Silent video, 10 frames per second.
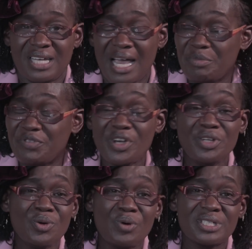And before you
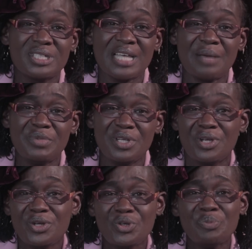know what is
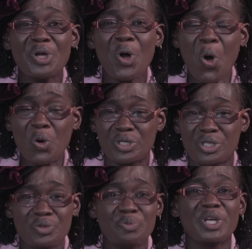happening, you'll be old.
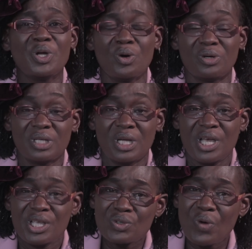You'll be gone.
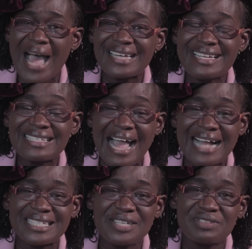So at this
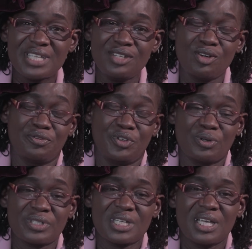active stage of
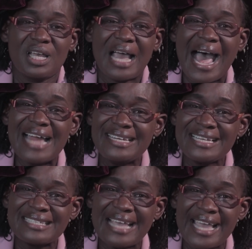yours, at
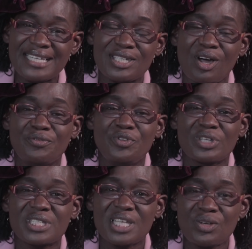this age of
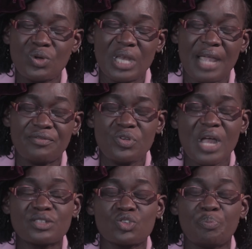your single life, you
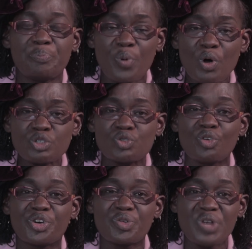are supposed
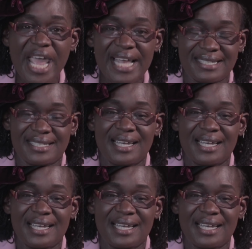to create.